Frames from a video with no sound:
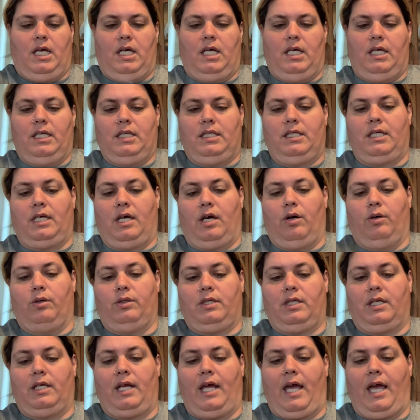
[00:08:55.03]
So
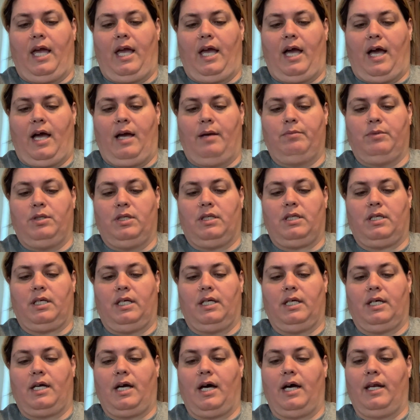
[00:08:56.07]
today I'm just going
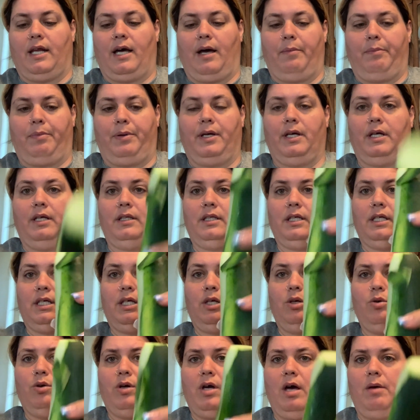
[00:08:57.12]
to cut up the
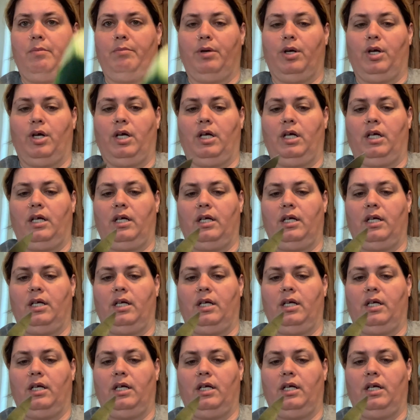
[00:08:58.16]
cucumber